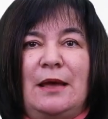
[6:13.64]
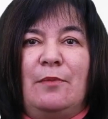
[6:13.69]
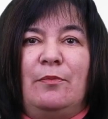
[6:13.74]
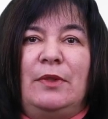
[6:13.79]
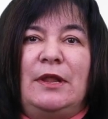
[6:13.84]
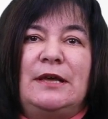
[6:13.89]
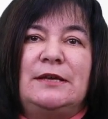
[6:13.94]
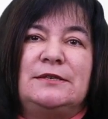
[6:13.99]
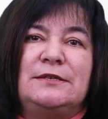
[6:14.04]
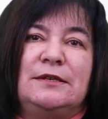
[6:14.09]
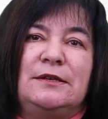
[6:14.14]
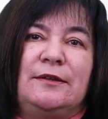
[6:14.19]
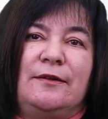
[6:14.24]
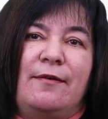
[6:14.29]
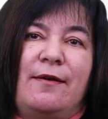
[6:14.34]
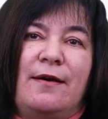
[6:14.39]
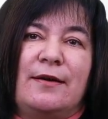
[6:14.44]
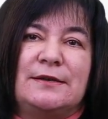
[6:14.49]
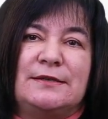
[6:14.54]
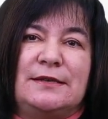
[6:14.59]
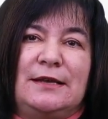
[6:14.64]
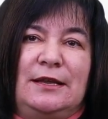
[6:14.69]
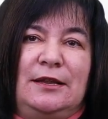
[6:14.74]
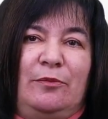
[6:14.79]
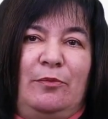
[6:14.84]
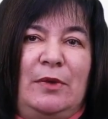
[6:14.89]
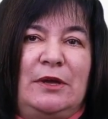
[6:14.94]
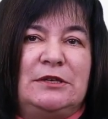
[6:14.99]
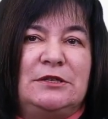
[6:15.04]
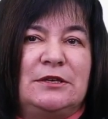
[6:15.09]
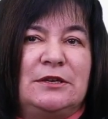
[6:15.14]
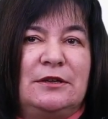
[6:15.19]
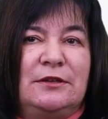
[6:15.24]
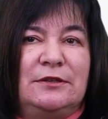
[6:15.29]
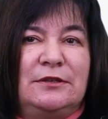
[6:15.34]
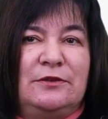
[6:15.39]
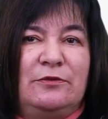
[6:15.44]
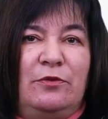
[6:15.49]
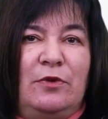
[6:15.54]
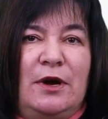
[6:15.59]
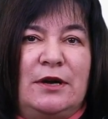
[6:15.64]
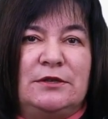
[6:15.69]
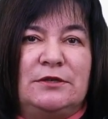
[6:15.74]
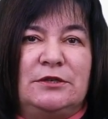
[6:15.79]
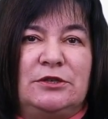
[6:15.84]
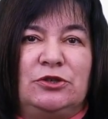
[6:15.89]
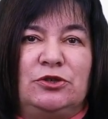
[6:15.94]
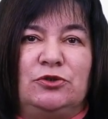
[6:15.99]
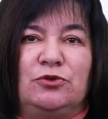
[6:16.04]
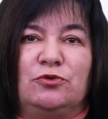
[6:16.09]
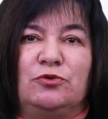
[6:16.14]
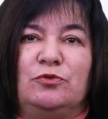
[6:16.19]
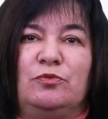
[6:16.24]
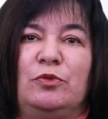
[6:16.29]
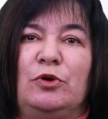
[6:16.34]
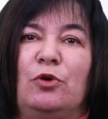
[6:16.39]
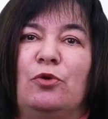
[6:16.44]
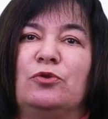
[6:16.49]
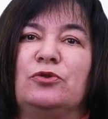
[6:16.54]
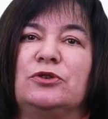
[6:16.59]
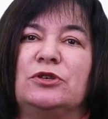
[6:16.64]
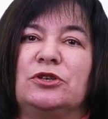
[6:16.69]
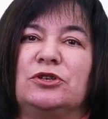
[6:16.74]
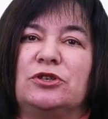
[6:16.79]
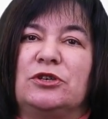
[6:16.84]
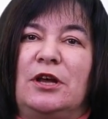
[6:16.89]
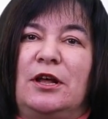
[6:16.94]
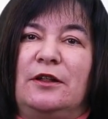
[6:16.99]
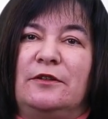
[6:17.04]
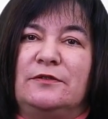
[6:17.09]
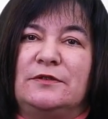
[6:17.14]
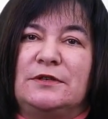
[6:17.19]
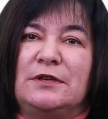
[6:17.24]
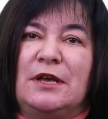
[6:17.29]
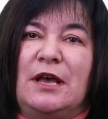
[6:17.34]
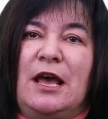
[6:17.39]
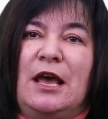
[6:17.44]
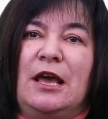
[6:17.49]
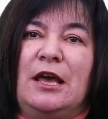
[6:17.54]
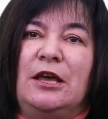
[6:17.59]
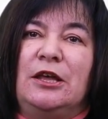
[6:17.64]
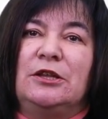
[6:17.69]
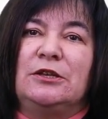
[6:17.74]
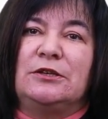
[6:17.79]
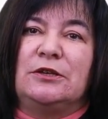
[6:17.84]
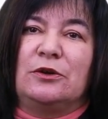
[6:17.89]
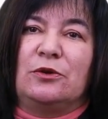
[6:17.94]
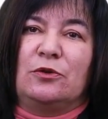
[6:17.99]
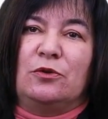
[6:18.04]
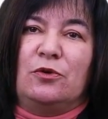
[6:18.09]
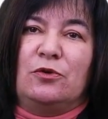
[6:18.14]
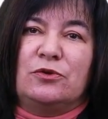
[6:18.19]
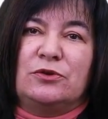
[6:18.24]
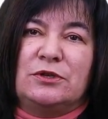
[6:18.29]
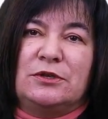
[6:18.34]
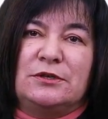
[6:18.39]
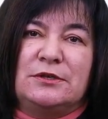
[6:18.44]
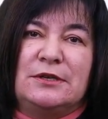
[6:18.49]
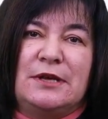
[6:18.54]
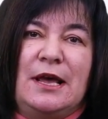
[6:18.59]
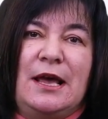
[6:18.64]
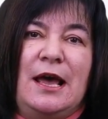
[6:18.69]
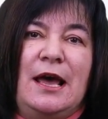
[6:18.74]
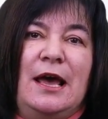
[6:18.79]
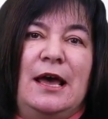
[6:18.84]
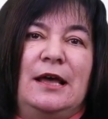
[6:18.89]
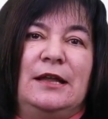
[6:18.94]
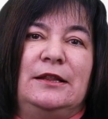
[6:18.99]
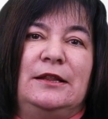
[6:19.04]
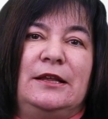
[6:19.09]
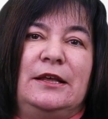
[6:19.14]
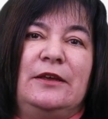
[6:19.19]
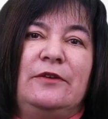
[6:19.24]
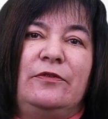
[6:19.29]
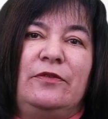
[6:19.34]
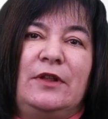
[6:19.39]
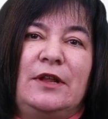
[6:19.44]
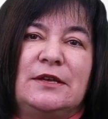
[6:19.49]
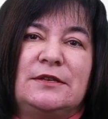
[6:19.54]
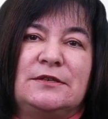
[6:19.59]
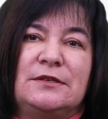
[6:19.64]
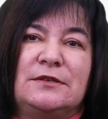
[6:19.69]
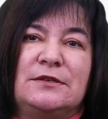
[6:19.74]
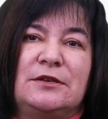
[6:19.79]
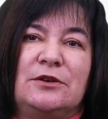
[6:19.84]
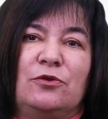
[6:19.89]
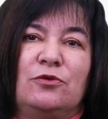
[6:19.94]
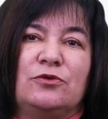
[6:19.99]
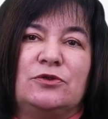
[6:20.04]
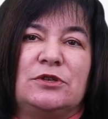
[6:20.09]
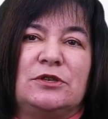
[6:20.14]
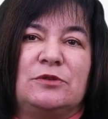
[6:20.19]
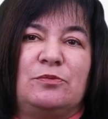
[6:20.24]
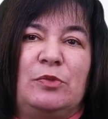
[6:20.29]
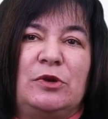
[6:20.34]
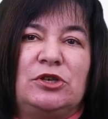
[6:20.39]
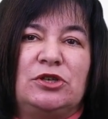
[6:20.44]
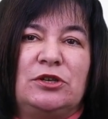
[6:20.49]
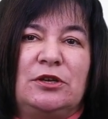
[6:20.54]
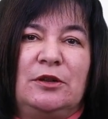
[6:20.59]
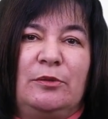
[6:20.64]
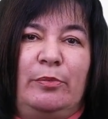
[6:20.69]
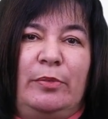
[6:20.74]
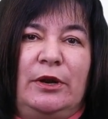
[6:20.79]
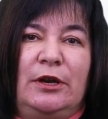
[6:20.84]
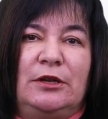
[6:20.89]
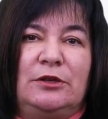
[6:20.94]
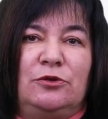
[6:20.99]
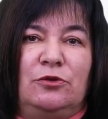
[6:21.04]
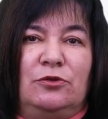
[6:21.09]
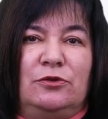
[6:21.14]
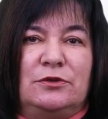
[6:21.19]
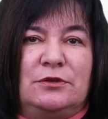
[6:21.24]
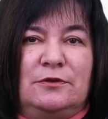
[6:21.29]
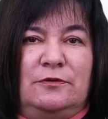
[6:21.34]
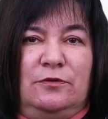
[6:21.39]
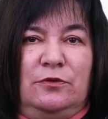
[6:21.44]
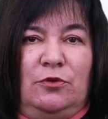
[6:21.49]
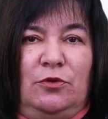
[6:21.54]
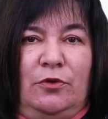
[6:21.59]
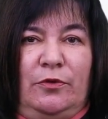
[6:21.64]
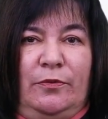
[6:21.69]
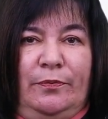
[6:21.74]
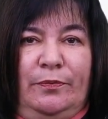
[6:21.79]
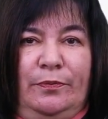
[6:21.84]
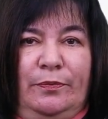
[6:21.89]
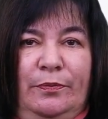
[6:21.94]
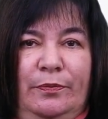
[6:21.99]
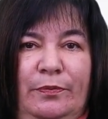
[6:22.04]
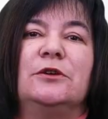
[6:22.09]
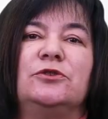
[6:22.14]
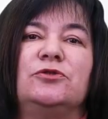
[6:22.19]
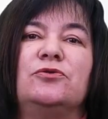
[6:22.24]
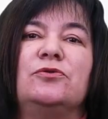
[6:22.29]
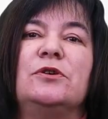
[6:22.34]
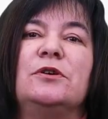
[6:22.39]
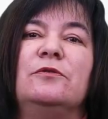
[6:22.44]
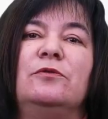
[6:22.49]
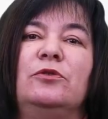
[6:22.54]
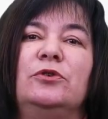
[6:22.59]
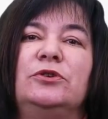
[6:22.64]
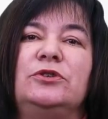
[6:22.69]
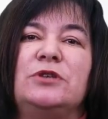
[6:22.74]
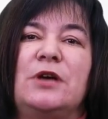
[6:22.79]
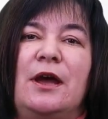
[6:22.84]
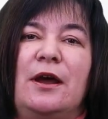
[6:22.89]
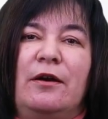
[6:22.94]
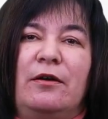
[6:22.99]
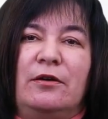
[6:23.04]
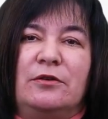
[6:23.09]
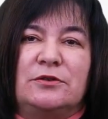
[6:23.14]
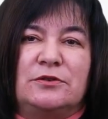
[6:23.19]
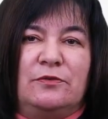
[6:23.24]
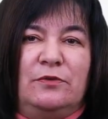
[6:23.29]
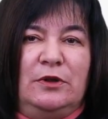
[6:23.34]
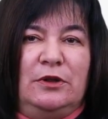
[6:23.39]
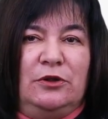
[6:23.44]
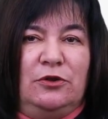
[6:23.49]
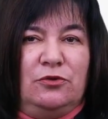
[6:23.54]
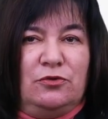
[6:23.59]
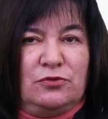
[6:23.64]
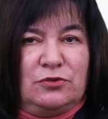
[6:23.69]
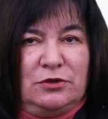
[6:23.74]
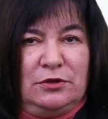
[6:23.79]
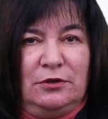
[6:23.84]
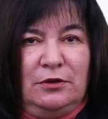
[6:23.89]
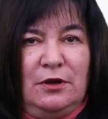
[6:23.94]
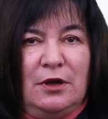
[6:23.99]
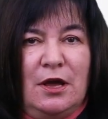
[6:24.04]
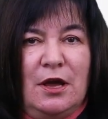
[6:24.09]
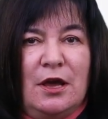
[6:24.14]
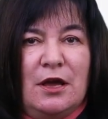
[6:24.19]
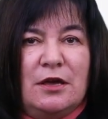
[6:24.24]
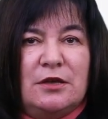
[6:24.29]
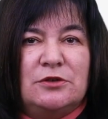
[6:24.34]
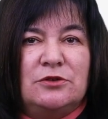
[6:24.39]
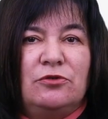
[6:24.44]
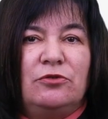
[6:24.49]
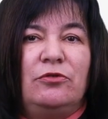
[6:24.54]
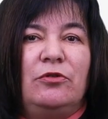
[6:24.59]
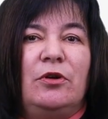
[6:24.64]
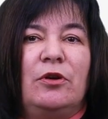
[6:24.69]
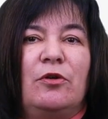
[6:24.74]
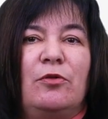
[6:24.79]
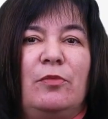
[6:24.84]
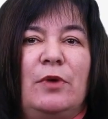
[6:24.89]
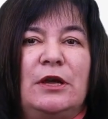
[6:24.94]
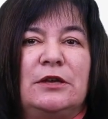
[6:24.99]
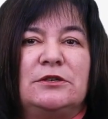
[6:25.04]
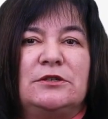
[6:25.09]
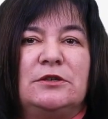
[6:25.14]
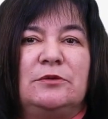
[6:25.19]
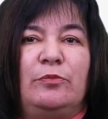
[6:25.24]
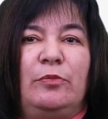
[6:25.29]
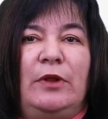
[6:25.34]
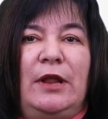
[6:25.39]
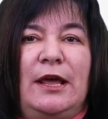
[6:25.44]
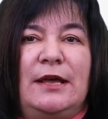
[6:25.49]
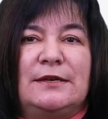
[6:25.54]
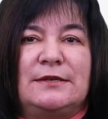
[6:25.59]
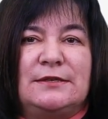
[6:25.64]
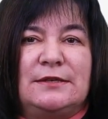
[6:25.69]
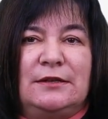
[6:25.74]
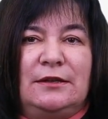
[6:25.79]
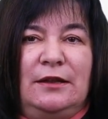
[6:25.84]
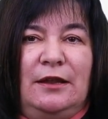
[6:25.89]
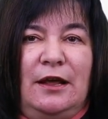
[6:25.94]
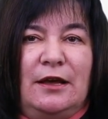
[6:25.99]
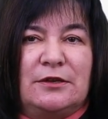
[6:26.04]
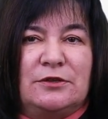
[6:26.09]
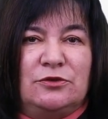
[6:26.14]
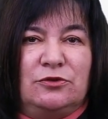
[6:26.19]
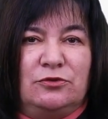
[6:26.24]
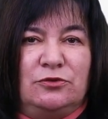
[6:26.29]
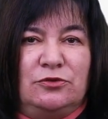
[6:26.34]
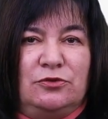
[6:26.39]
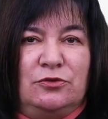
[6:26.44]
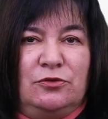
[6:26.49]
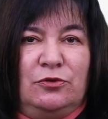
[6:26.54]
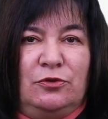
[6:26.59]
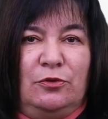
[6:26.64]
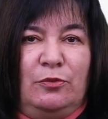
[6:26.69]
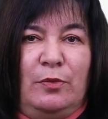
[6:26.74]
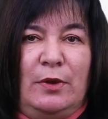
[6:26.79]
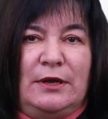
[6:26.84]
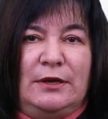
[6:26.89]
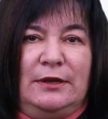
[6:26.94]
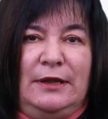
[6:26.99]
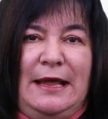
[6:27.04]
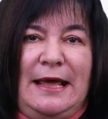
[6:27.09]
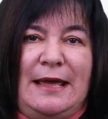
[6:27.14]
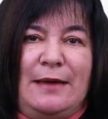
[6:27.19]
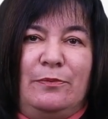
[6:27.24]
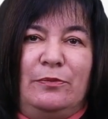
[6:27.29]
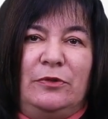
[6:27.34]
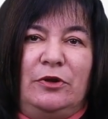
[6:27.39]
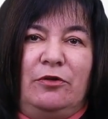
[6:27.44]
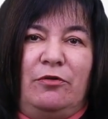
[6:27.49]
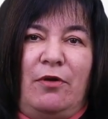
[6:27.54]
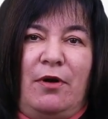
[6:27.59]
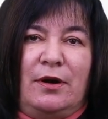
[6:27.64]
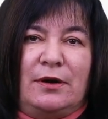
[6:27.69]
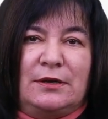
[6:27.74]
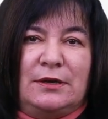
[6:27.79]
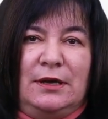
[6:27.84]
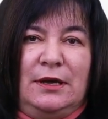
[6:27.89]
Placing drugs and medical devices should be on the shelves, in the closets, and if necessary on the special pallet on the floor. To avoid errors when using, is not recommended placing next to tune by name drug